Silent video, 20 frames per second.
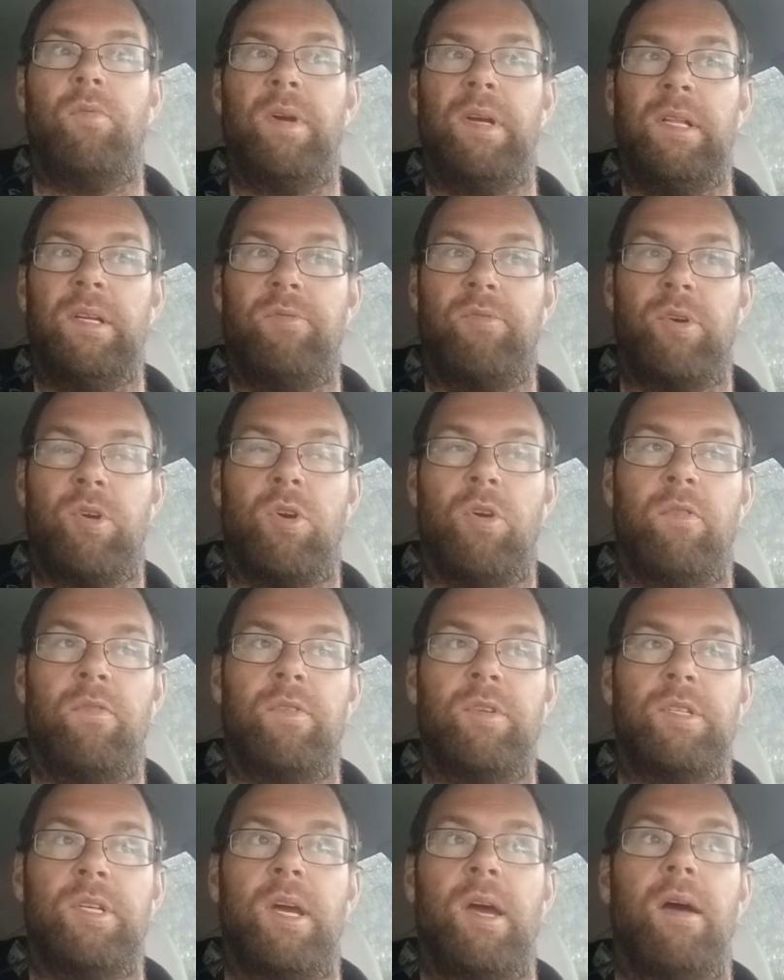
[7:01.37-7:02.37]
really
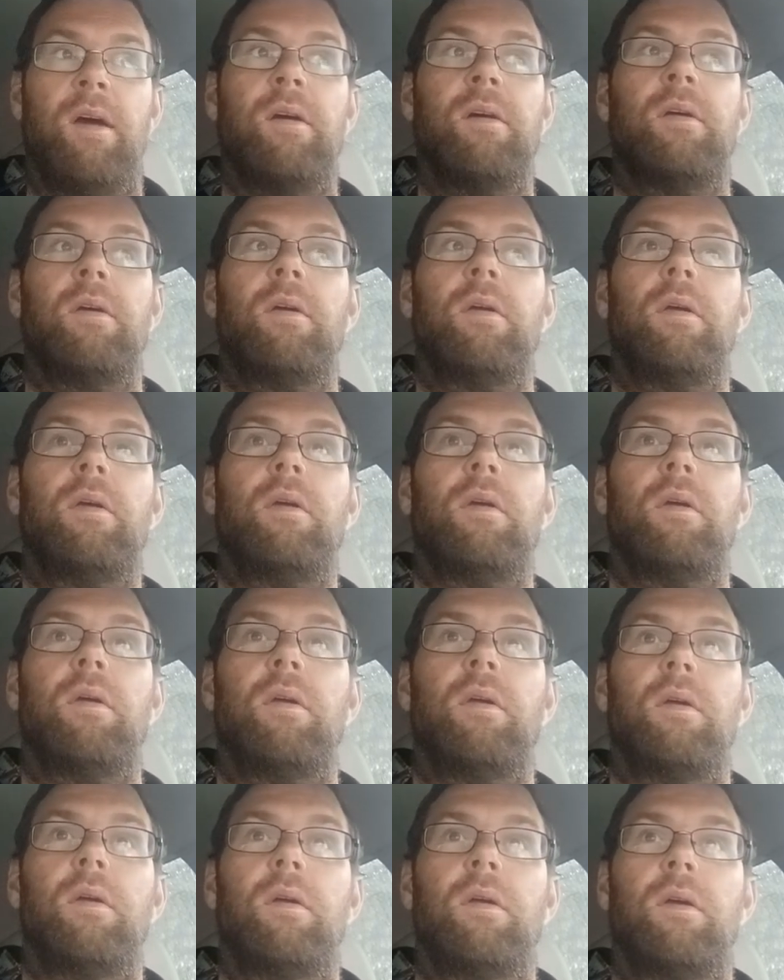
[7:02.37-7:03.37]
recovered yet,
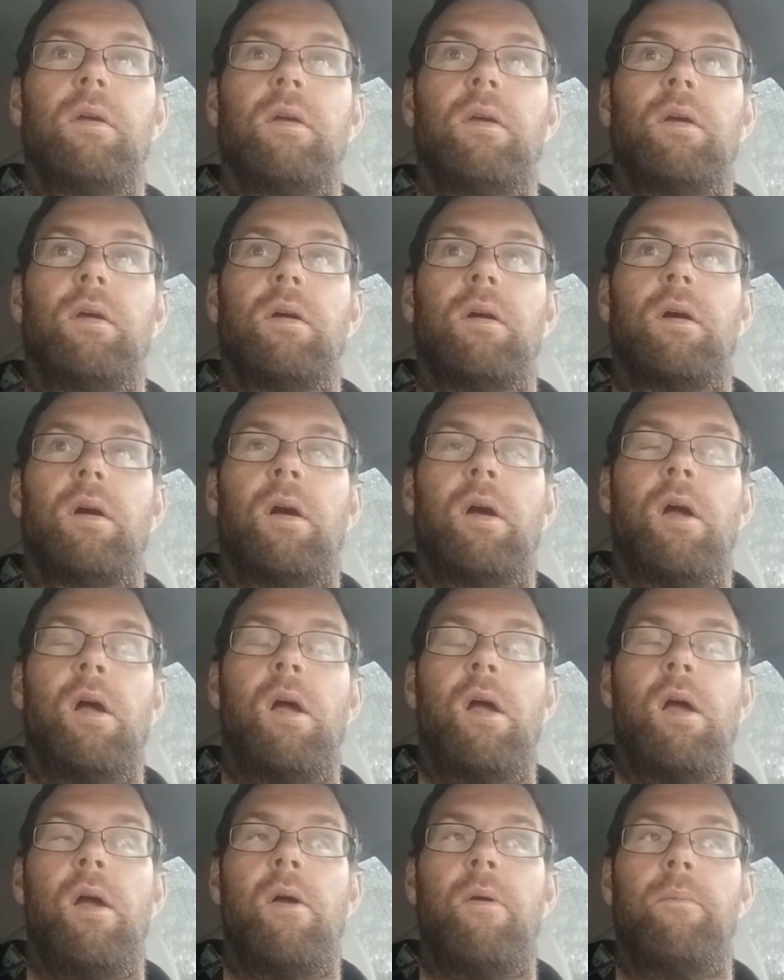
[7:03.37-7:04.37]

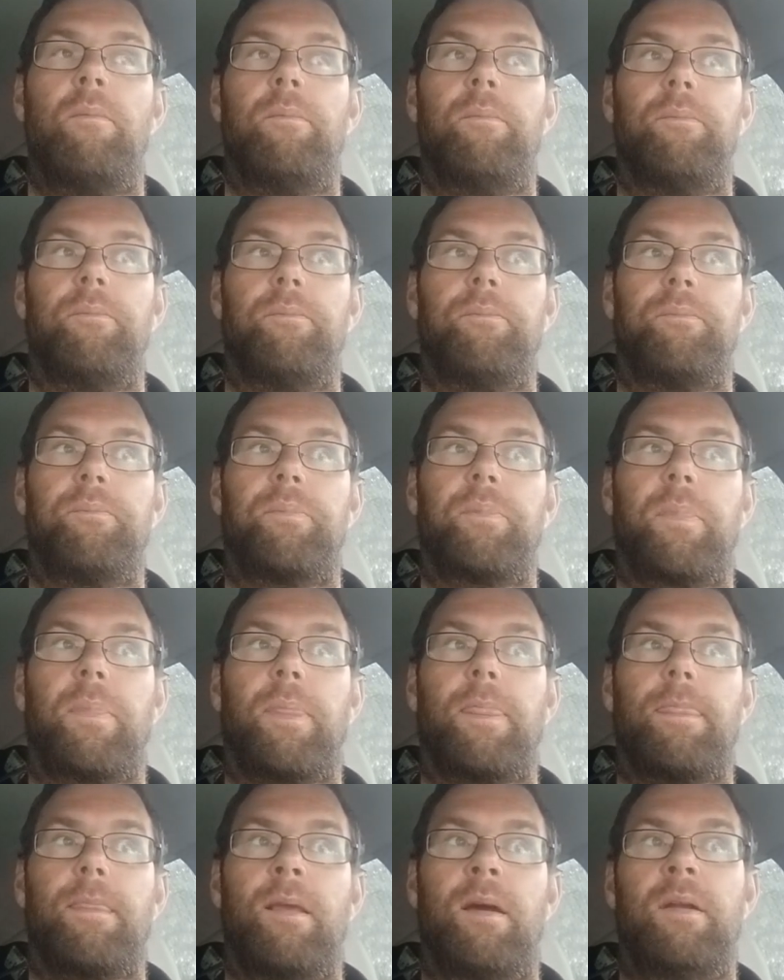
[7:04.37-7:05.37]
and
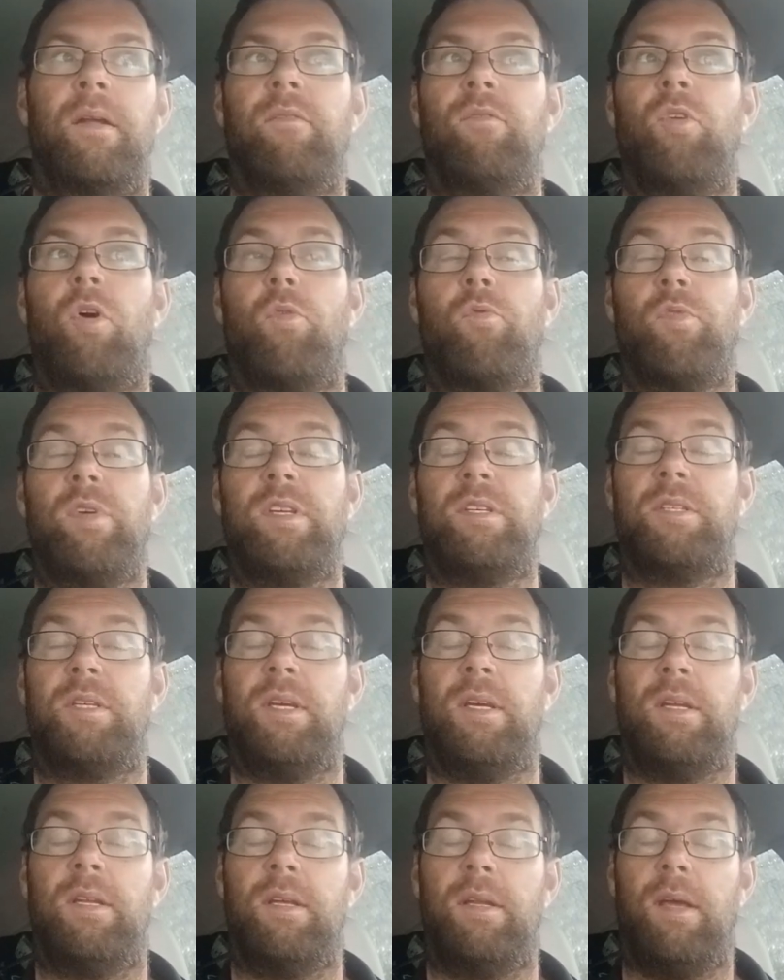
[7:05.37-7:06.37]
I've not
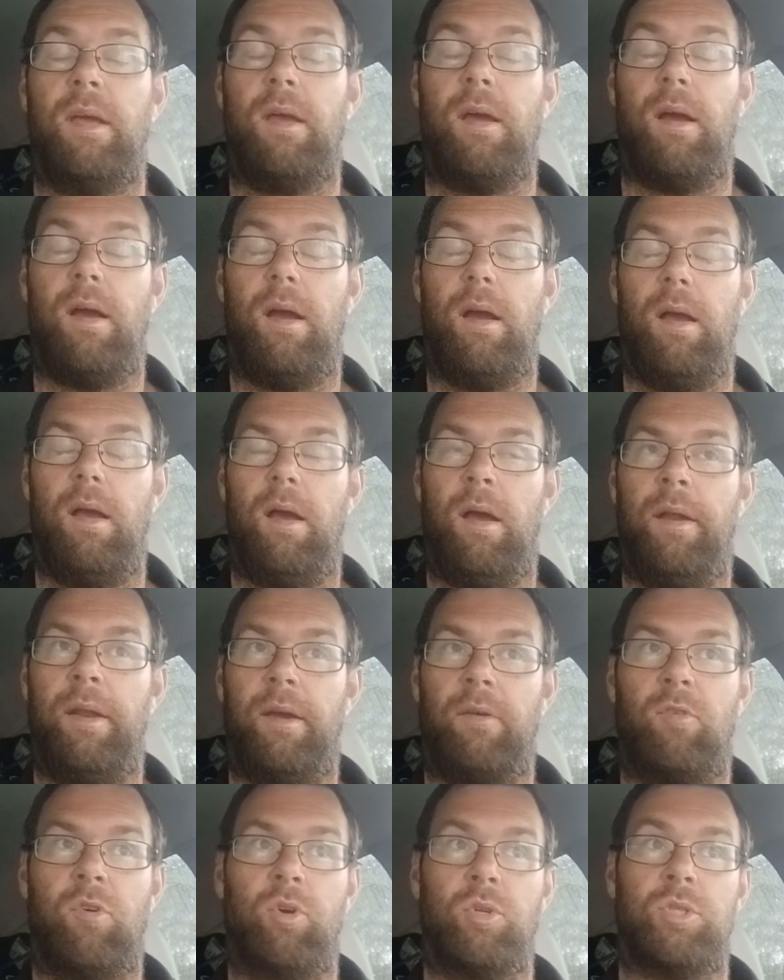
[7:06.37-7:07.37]
reseeded it, and I
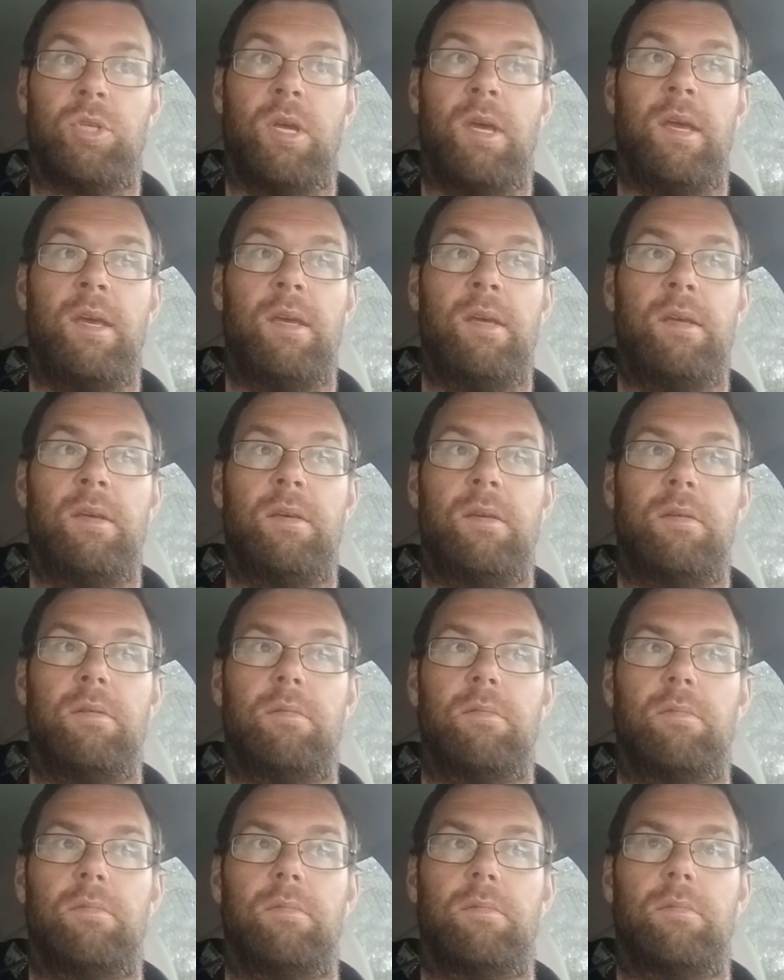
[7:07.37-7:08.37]
cut a
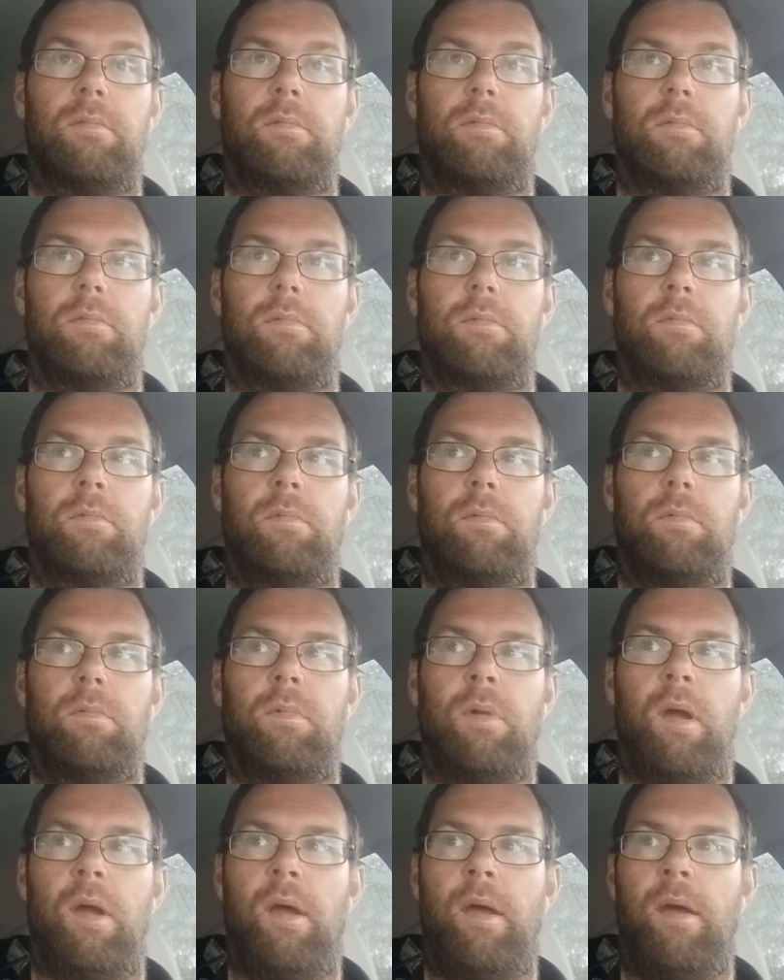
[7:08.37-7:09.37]

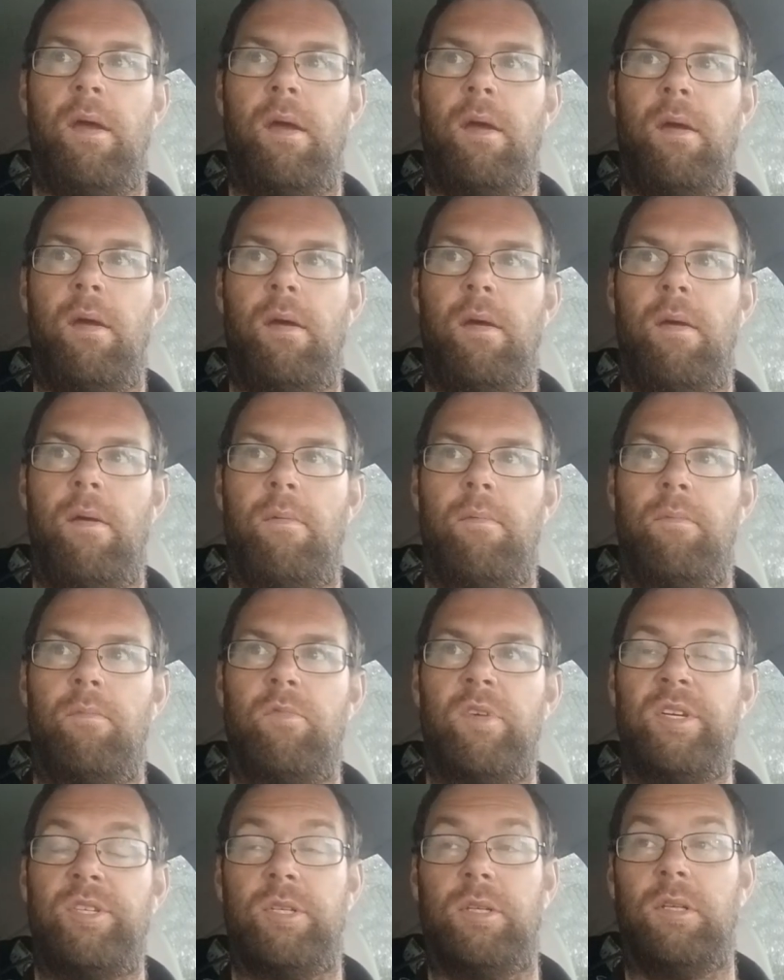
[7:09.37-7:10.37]

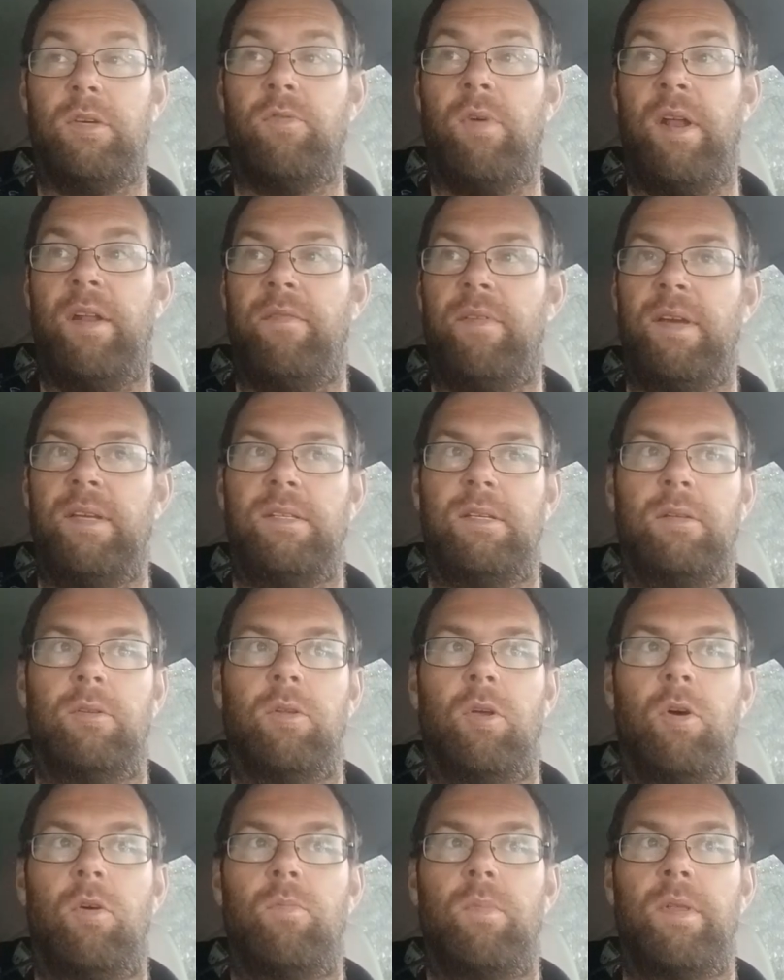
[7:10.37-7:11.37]
recently renovated
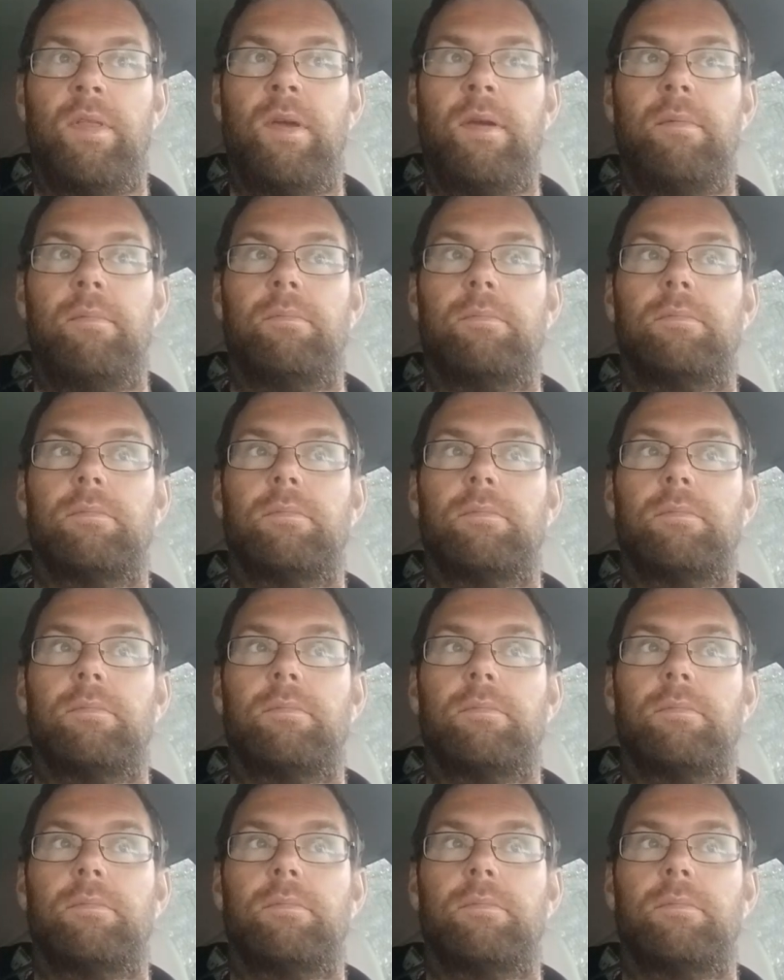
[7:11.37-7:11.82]
lawn with it,